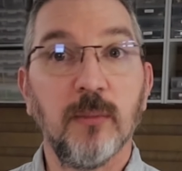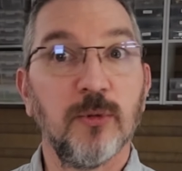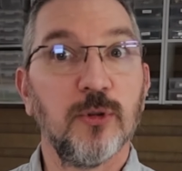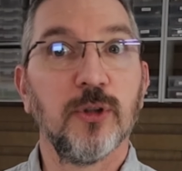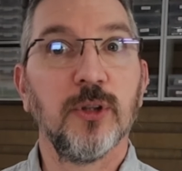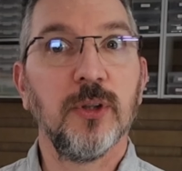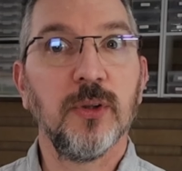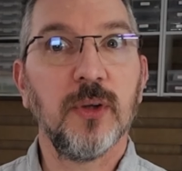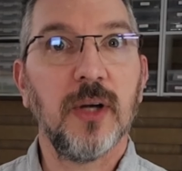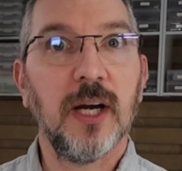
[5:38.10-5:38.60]

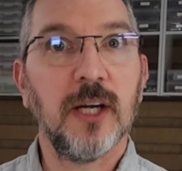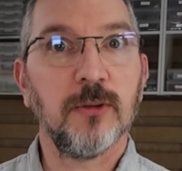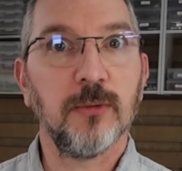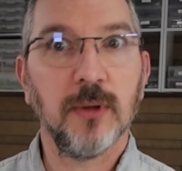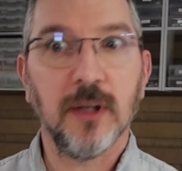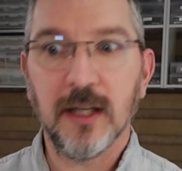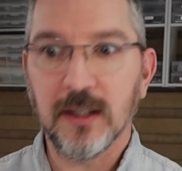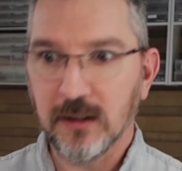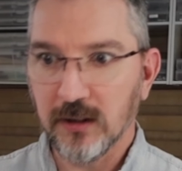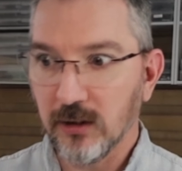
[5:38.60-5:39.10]
sure you guys
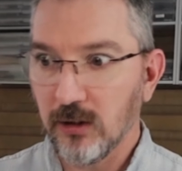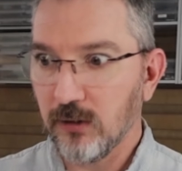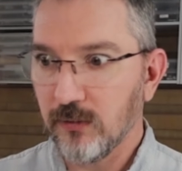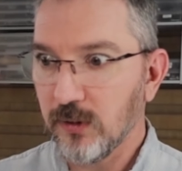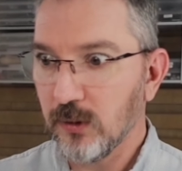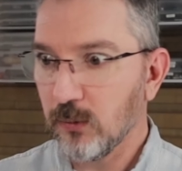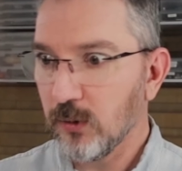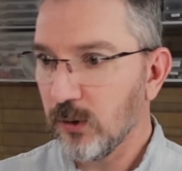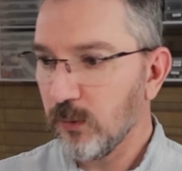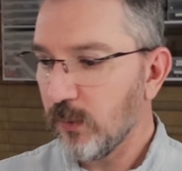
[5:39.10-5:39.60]
would like to know if
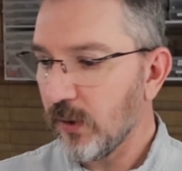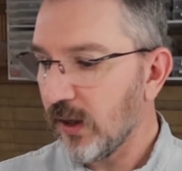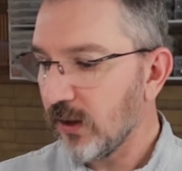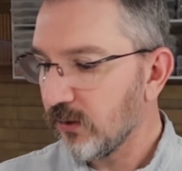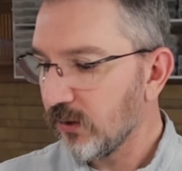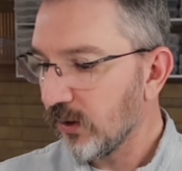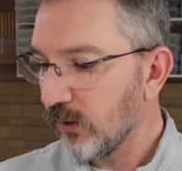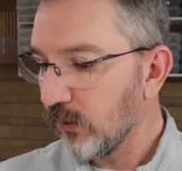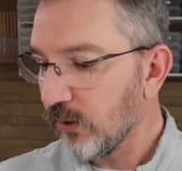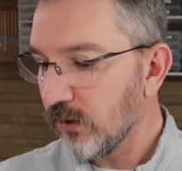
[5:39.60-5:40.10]
they're worth
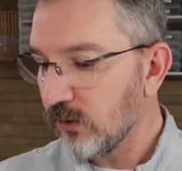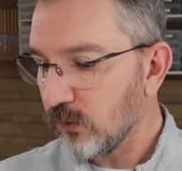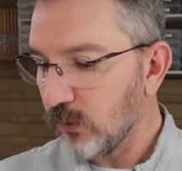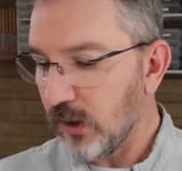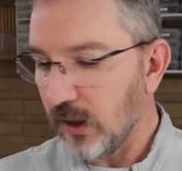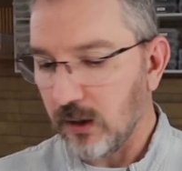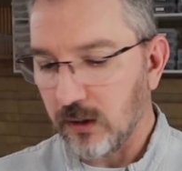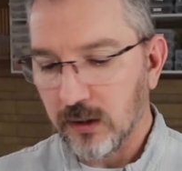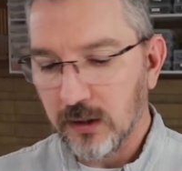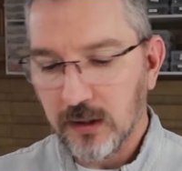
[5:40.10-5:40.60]
bothering with as
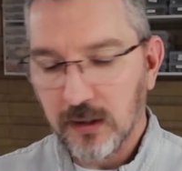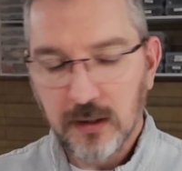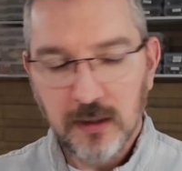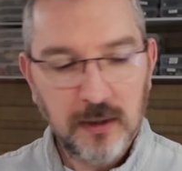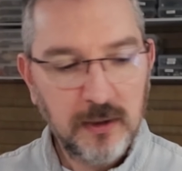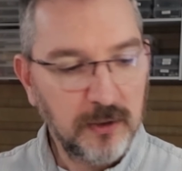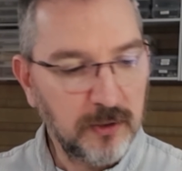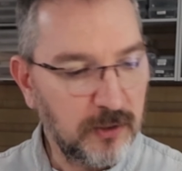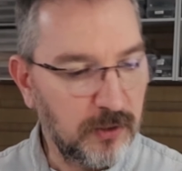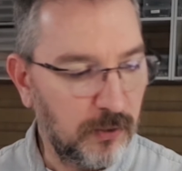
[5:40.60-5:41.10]
well.
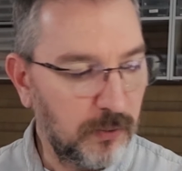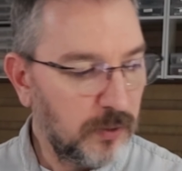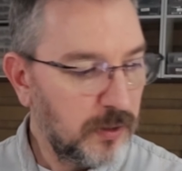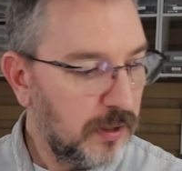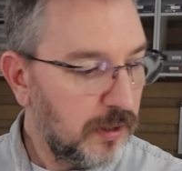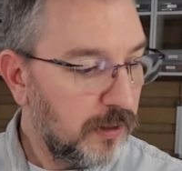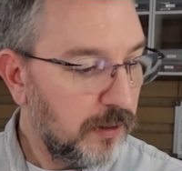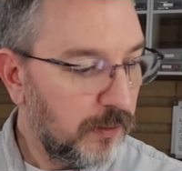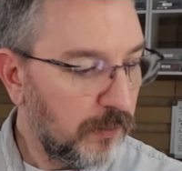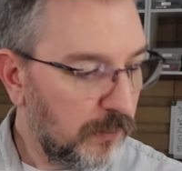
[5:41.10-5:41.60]
So
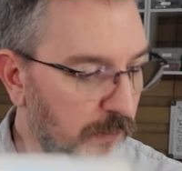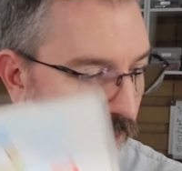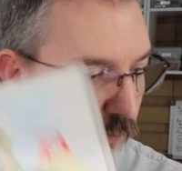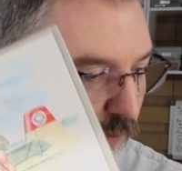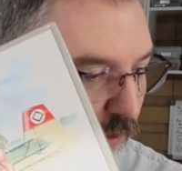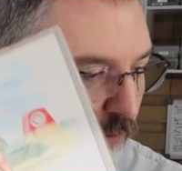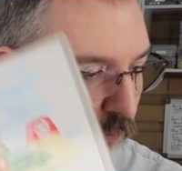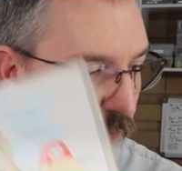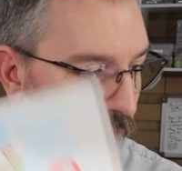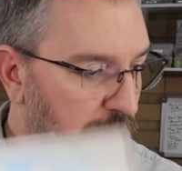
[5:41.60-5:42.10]

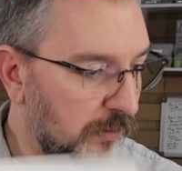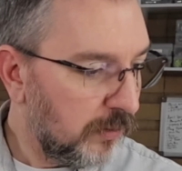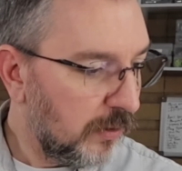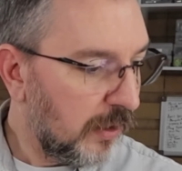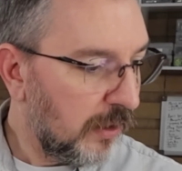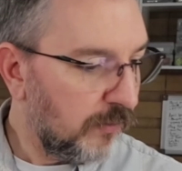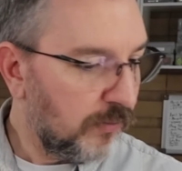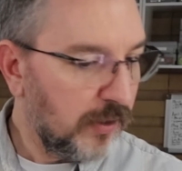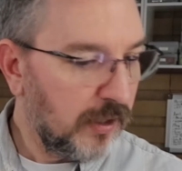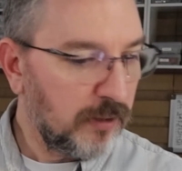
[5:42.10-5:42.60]
that one
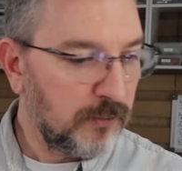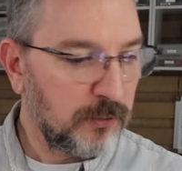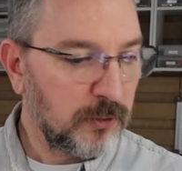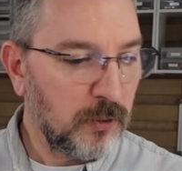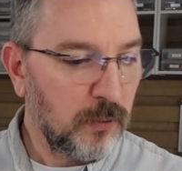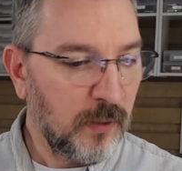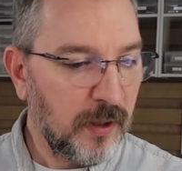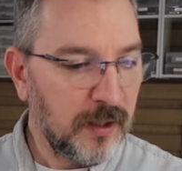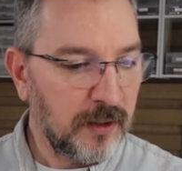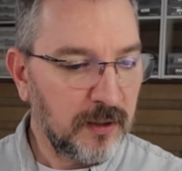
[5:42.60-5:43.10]
I've had
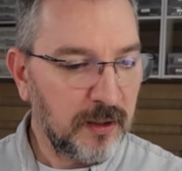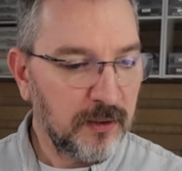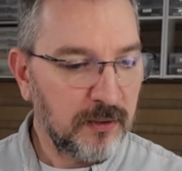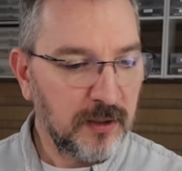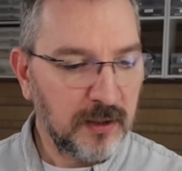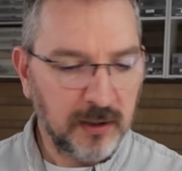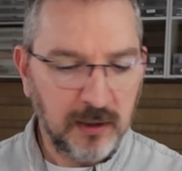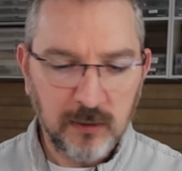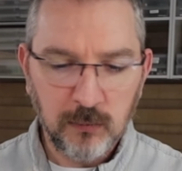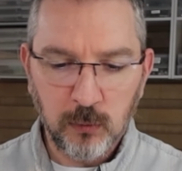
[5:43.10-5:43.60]
for a while, and I
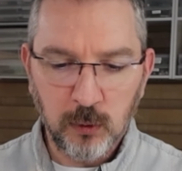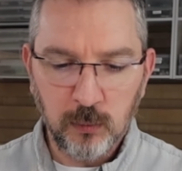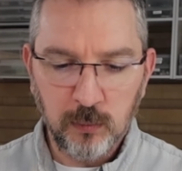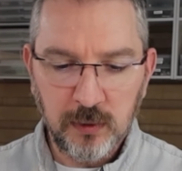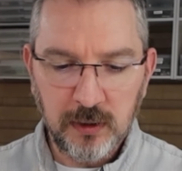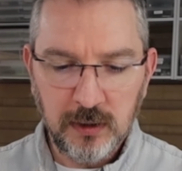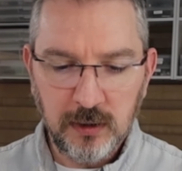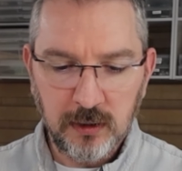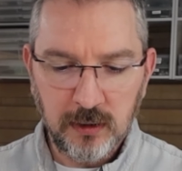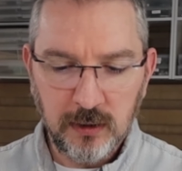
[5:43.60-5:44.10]
think it will
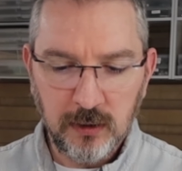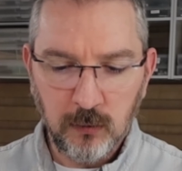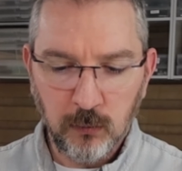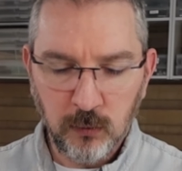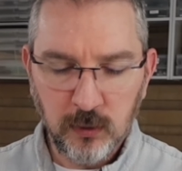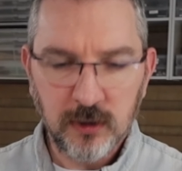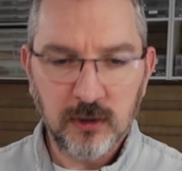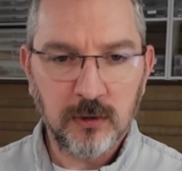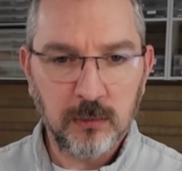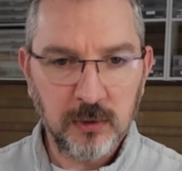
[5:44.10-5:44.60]
be a
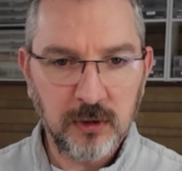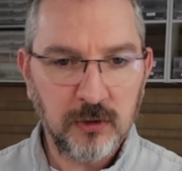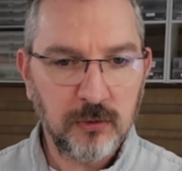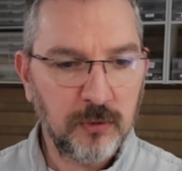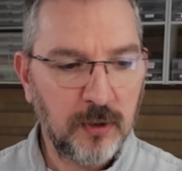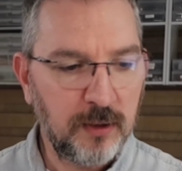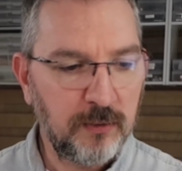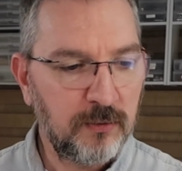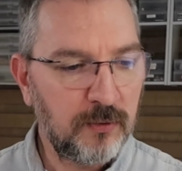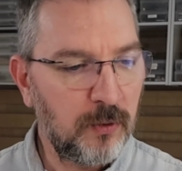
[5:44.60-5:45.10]
reasonably
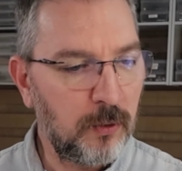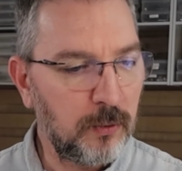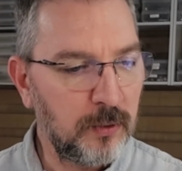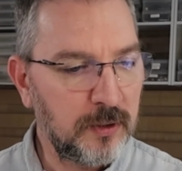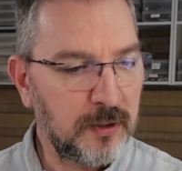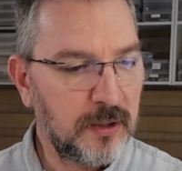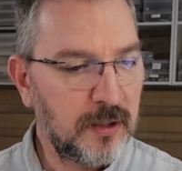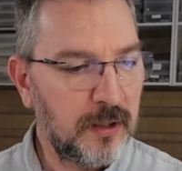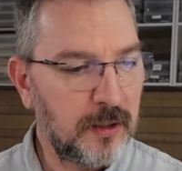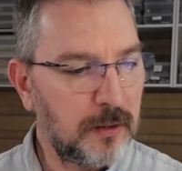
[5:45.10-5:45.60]

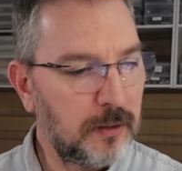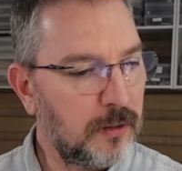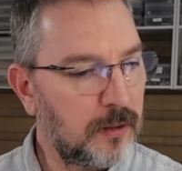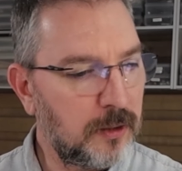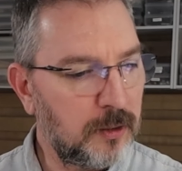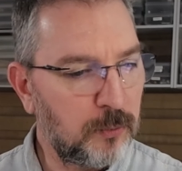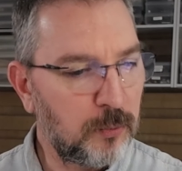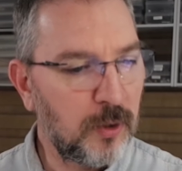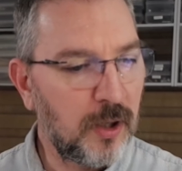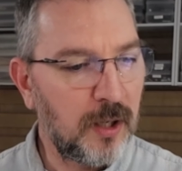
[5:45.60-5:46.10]
straightforward kit.
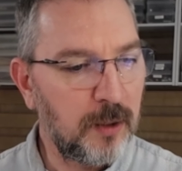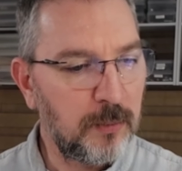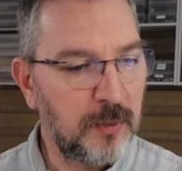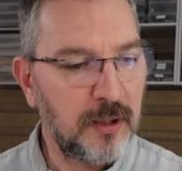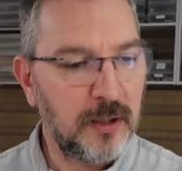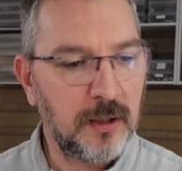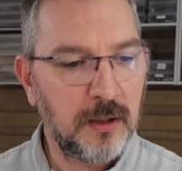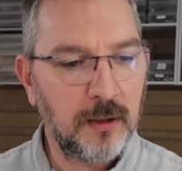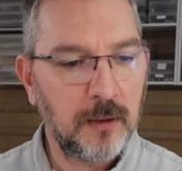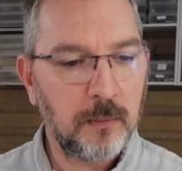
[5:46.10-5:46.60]
It'll
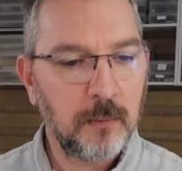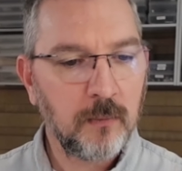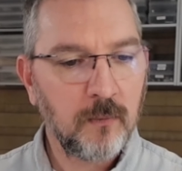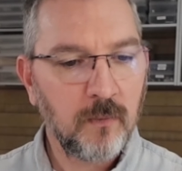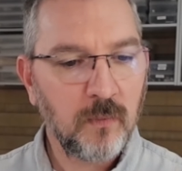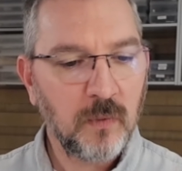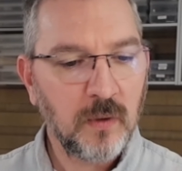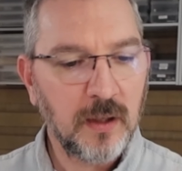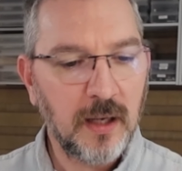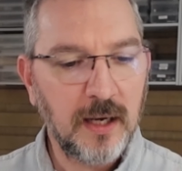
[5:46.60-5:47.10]
probably be,
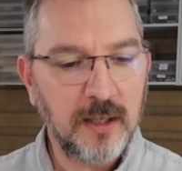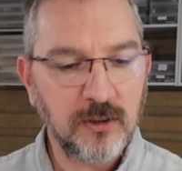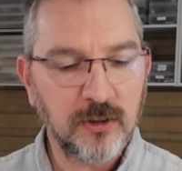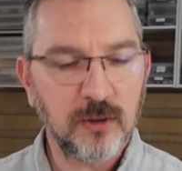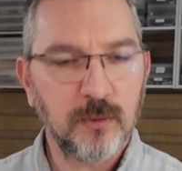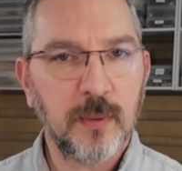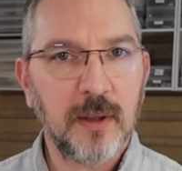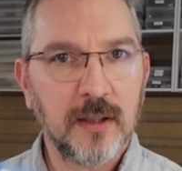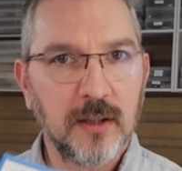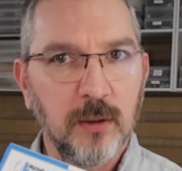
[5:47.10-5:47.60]
I
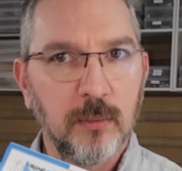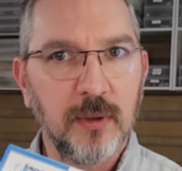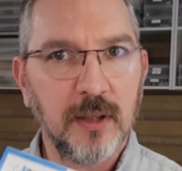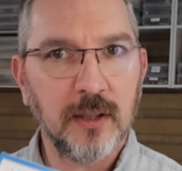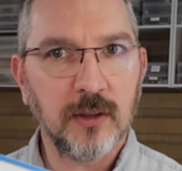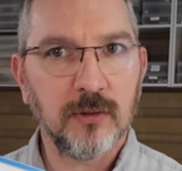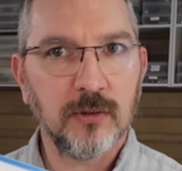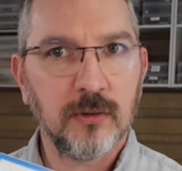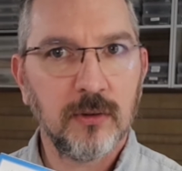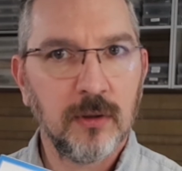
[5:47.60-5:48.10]
suspect the
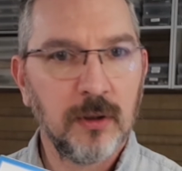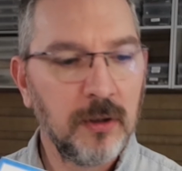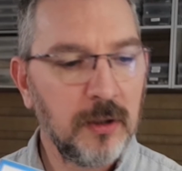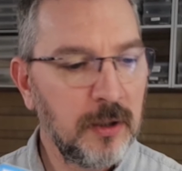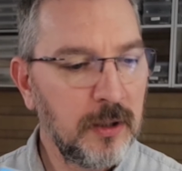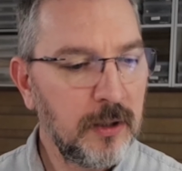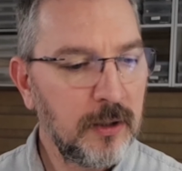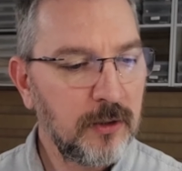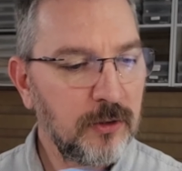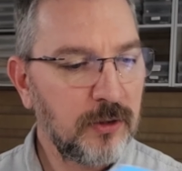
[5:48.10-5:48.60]
biggest
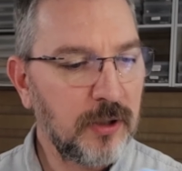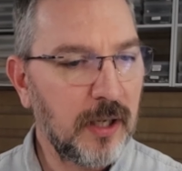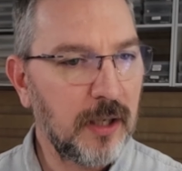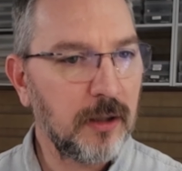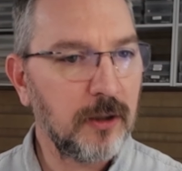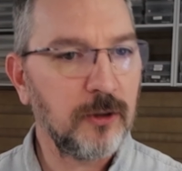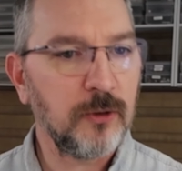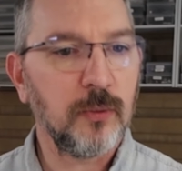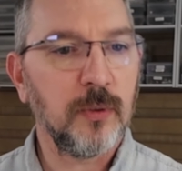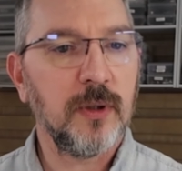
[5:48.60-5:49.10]

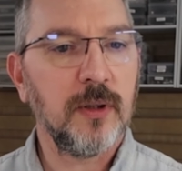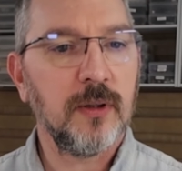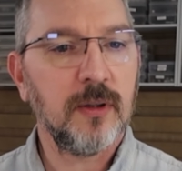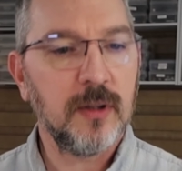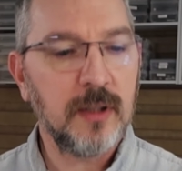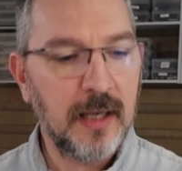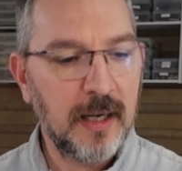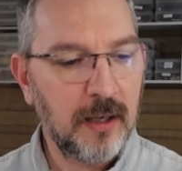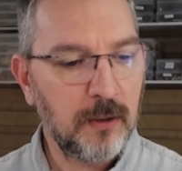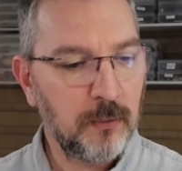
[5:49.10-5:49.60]
challenge
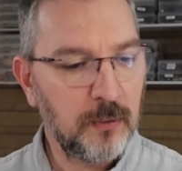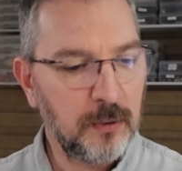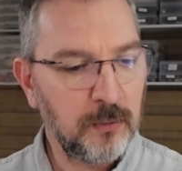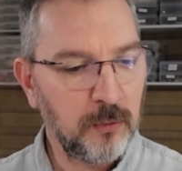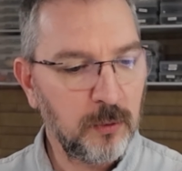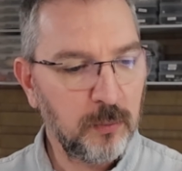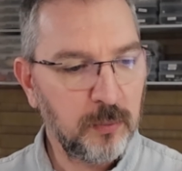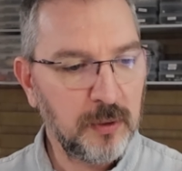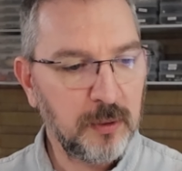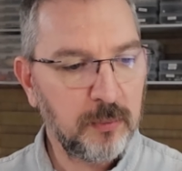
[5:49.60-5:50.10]
with that
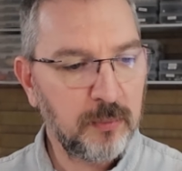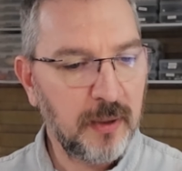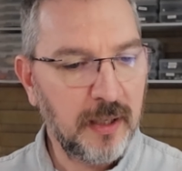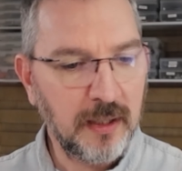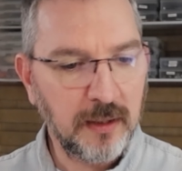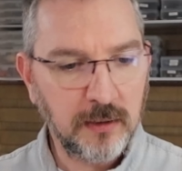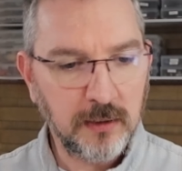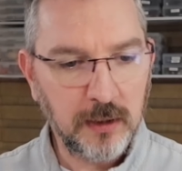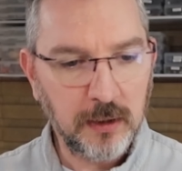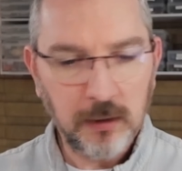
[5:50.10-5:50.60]
one will be
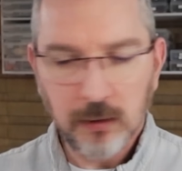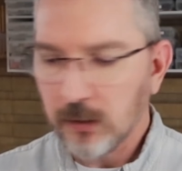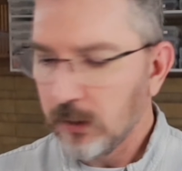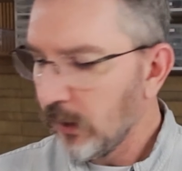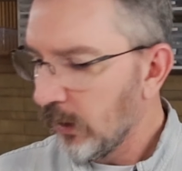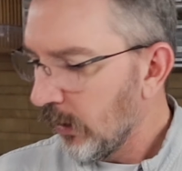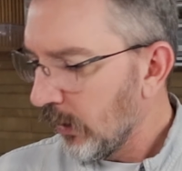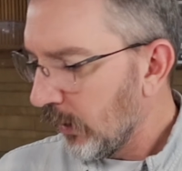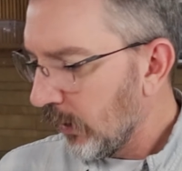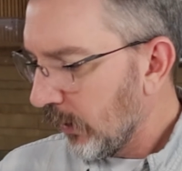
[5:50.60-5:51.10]
painting.
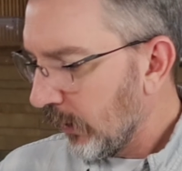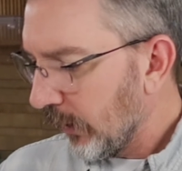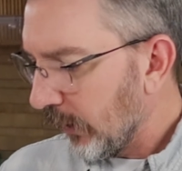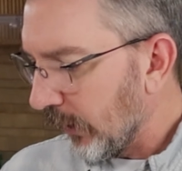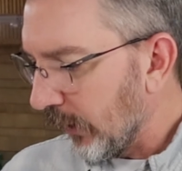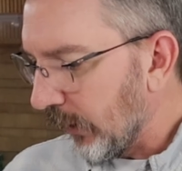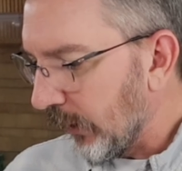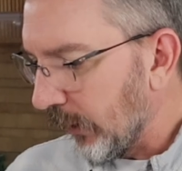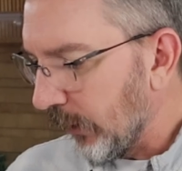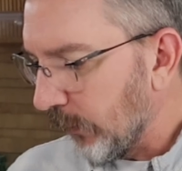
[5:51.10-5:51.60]

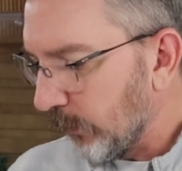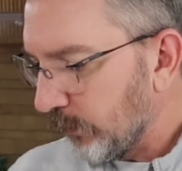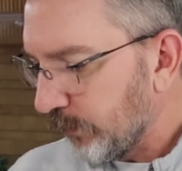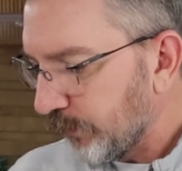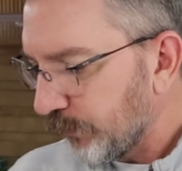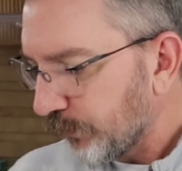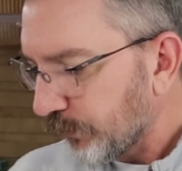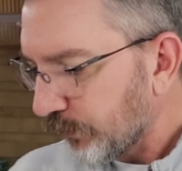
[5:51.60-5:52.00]
And